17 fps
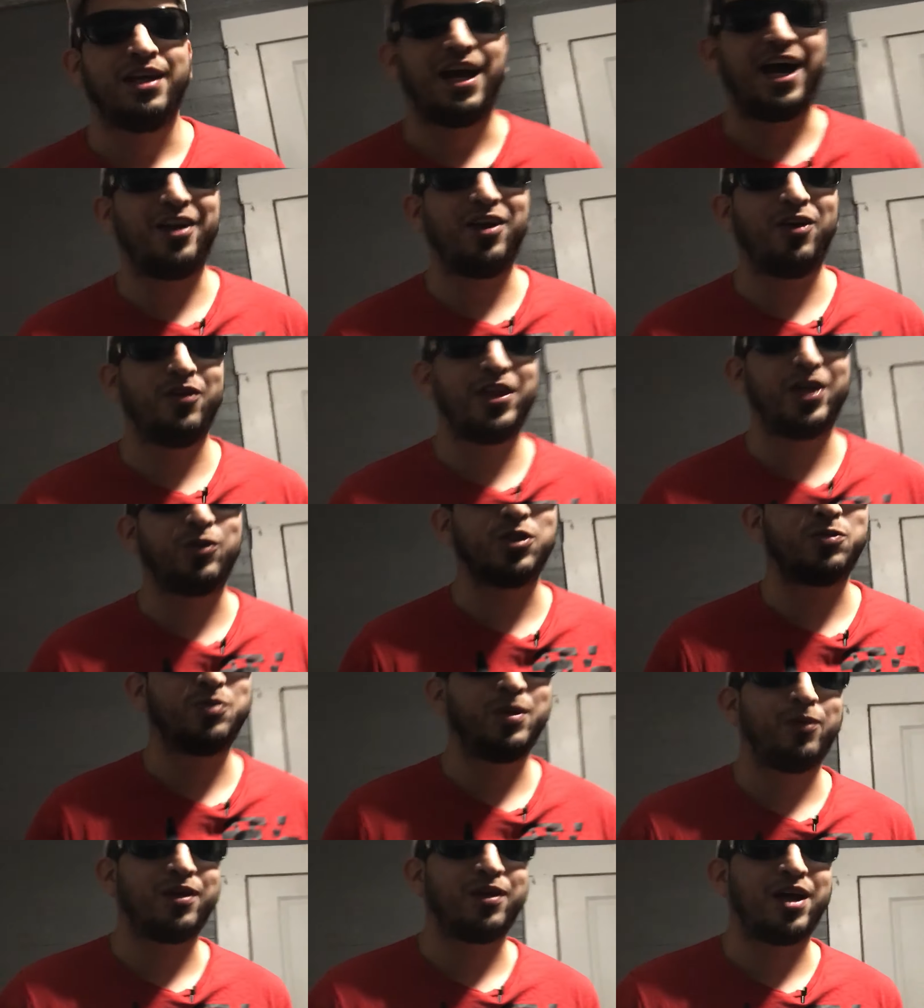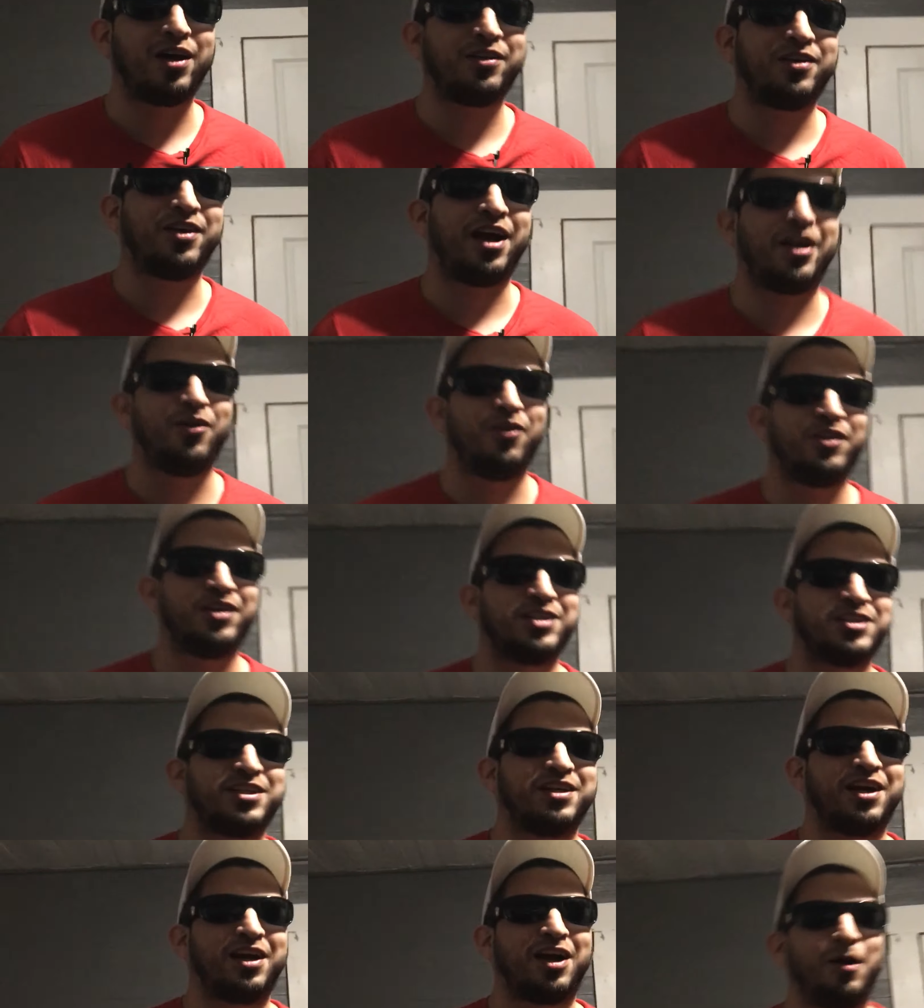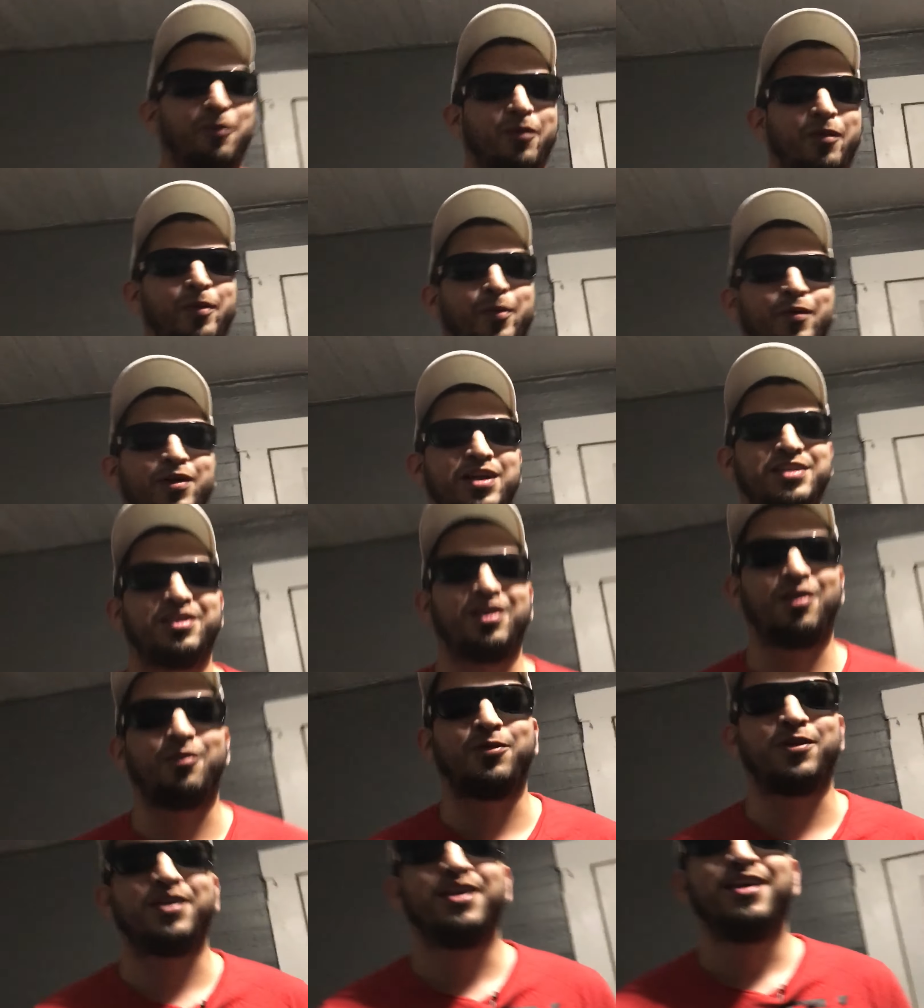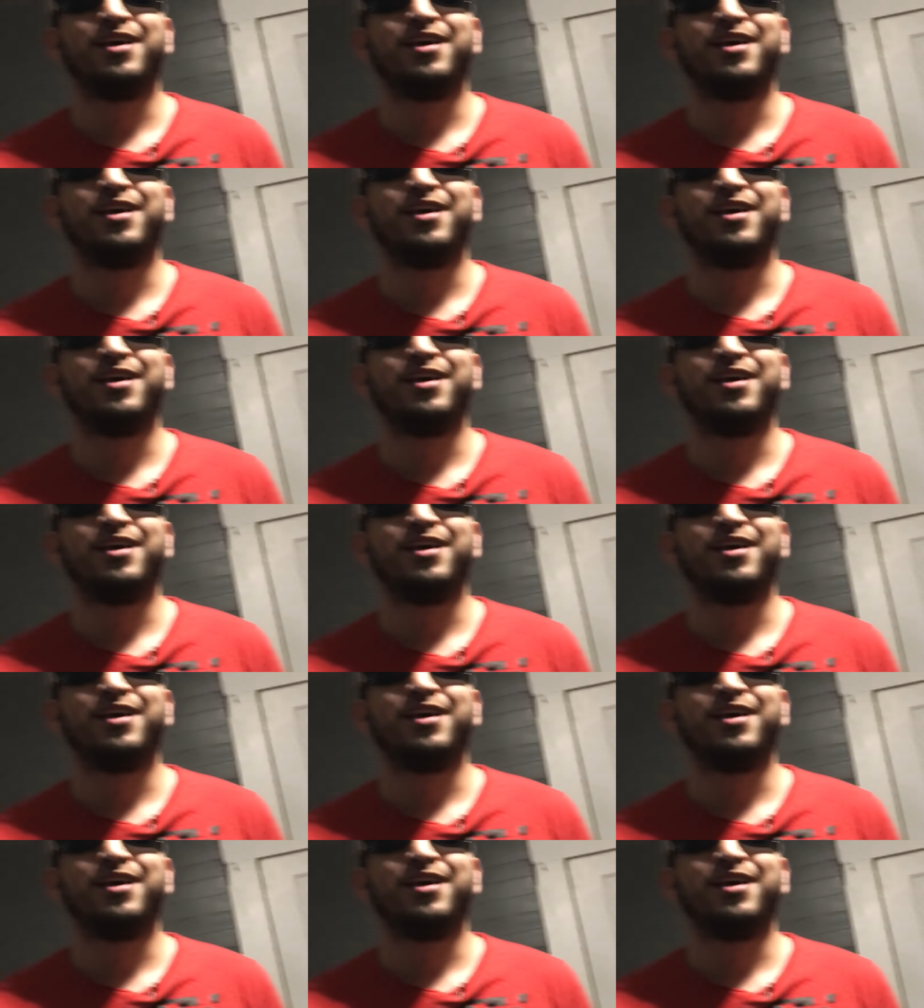I know there was people out there. I know there's a couple of people that saw me